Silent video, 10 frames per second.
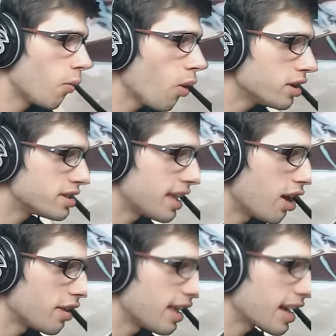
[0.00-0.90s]
was
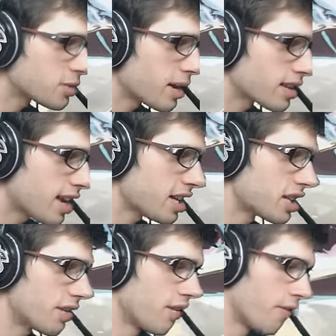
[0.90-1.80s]
the only
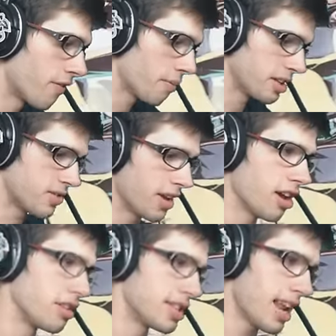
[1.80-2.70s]
expectation from this
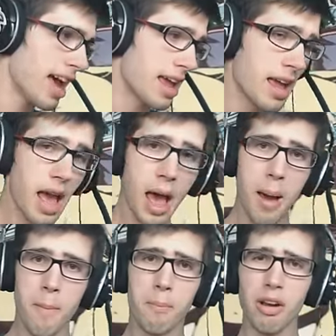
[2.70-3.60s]
video today.
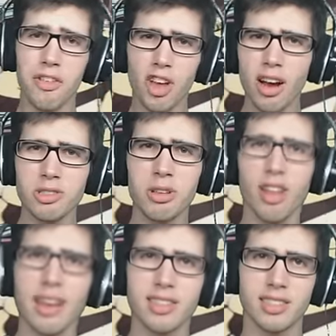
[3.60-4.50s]
But if you guys would
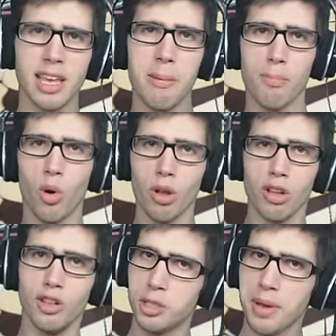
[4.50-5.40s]
like to see more
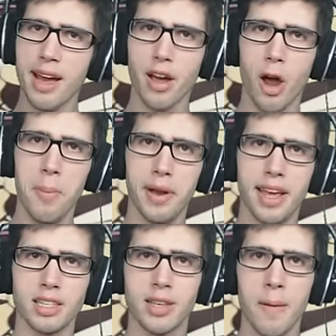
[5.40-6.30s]
loose pack
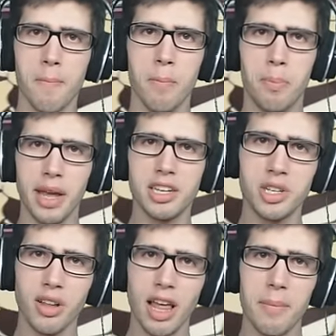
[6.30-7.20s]
openings, be sure to